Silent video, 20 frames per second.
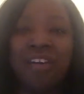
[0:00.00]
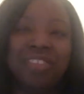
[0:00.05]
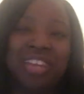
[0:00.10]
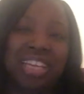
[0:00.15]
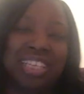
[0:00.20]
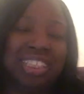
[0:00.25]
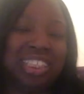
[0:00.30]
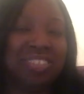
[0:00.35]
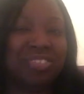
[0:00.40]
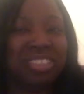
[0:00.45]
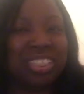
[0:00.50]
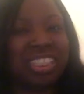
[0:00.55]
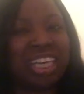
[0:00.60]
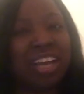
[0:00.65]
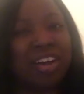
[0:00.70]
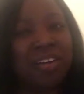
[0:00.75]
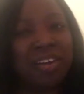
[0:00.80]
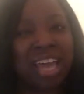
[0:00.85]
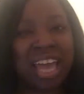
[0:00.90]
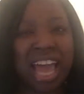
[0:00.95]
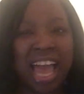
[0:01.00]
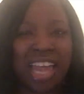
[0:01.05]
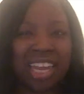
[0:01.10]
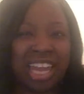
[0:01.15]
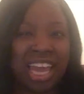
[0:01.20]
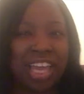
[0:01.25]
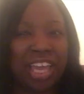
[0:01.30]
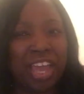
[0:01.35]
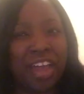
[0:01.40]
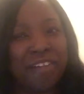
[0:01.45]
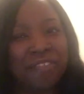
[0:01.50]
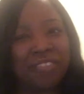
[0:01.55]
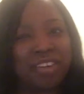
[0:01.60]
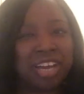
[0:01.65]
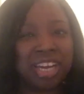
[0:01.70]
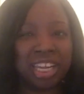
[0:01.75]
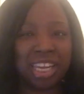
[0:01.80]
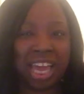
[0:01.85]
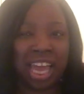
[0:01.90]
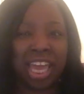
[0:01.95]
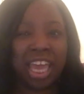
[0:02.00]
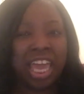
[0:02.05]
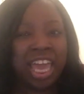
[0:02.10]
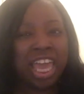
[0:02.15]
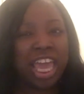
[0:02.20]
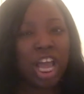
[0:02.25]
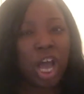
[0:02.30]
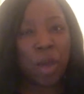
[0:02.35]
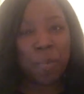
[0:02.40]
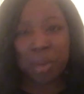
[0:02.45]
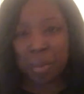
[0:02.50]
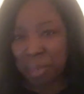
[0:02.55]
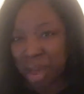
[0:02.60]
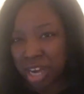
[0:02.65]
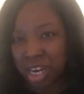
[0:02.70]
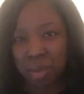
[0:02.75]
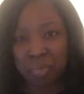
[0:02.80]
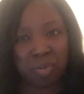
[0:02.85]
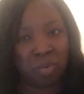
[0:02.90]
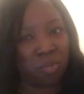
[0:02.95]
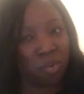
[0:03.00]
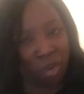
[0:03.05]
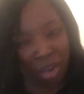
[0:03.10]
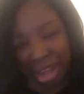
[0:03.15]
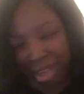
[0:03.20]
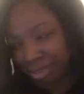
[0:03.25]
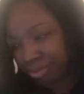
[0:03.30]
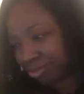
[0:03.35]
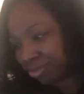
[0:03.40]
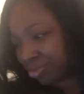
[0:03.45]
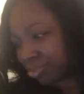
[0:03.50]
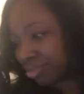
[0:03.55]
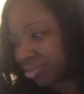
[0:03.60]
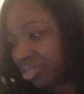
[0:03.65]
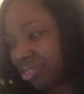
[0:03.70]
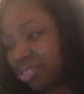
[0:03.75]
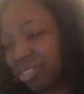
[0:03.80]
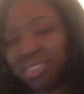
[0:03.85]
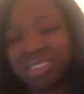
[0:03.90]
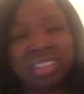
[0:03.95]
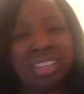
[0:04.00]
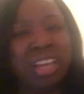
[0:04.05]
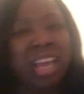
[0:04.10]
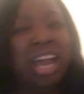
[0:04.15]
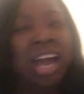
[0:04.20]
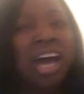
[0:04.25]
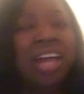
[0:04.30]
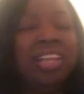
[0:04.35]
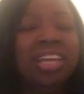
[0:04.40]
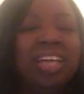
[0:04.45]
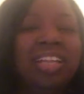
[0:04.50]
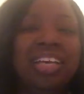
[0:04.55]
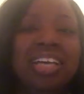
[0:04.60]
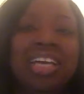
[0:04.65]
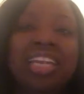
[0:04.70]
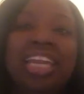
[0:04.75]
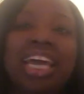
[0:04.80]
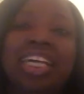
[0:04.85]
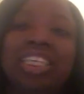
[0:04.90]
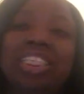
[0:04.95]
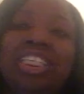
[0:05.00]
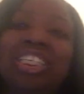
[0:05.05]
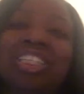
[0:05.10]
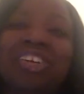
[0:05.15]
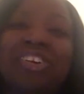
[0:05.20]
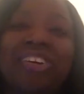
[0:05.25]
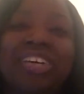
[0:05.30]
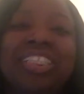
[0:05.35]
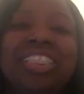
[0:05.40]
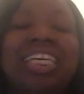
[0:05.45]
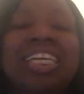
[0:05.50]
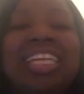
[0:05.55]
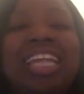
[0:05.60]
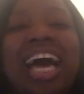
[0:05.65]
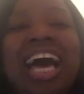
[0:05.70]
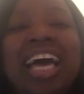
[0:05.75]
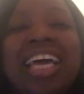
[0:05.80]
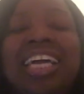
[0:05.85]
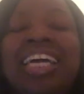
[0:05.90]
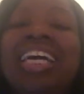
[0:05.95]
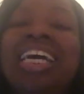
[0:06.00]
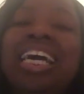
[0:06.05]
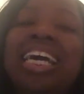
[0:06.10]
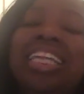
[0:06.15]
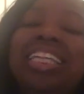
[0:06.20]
And she was just like, okay, I like Cal Funny. Like, he gonna be my number one. Another connection is Chris and Nia.